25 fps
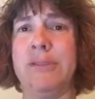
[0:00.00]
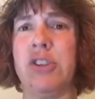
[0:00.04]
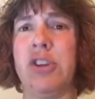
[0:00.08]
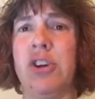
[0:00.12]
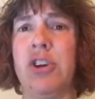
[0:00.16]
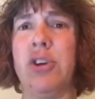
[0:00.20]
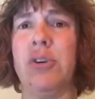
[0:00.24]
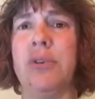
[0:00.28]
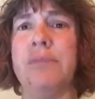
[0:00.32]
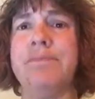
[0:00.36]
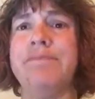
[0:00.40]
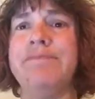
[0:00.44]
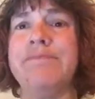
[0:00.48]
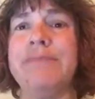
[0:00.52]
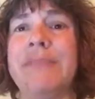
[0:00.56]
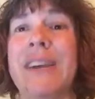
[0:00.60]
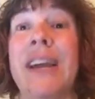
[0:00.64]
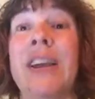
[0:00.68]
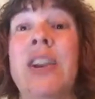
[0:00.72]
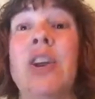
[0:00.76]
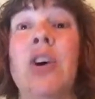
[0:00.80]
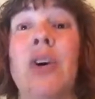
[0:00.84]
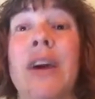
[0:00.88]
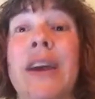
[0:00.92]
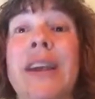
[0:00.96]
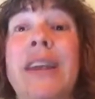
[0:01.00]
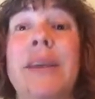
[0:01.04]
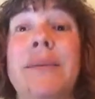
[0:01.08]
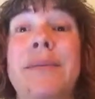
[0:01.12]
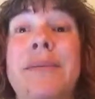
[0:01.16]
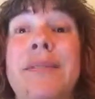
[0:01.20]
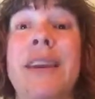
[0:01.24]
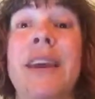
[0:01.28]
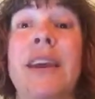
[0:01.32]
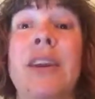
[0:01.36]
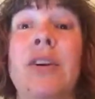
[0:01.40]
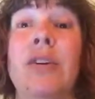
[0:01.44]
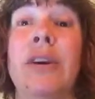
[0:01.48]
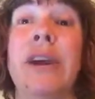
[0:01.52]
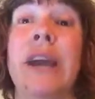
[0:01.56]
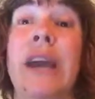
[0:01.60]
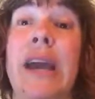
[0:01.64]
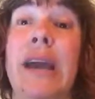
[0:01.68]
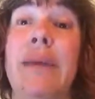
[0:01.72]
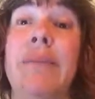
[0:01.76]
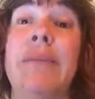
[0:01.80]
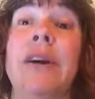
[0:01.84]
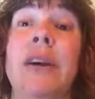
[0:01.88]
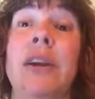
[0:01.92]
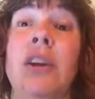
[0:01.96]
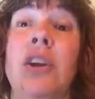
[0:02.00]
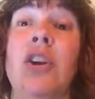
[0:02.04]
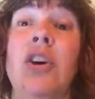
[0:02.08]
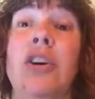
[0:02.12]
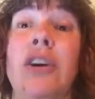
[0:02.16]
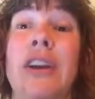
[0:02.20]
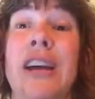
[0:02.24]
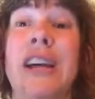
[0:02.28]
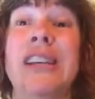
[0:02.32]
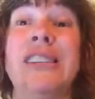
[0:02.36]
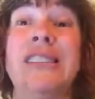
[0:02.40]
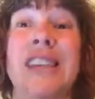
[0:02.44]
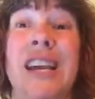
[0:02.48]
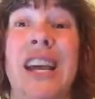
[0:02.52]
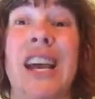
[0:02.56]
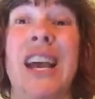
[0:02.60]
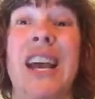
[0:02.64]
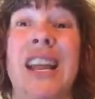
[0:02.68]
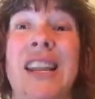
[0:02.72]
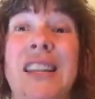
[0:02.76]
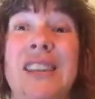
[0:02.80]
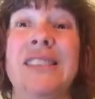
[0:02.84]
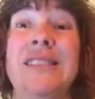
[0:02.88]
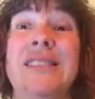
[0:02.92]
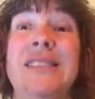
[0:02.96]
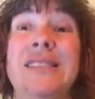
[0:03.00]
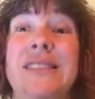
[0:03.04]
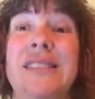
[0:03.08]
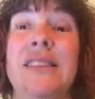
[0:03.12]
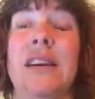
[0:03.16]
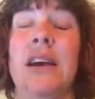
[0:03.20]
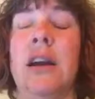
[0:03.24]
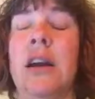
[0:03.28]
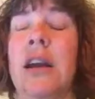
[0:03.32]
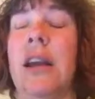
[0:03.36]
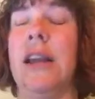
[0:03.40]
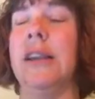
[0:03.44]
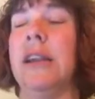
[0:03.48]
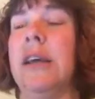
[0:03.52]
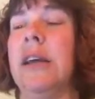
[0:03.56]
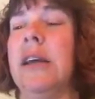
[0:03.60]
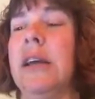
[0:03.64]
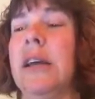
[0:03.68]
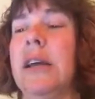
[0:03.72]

So I know I keep saying okay, but you know what I'm saying? All right.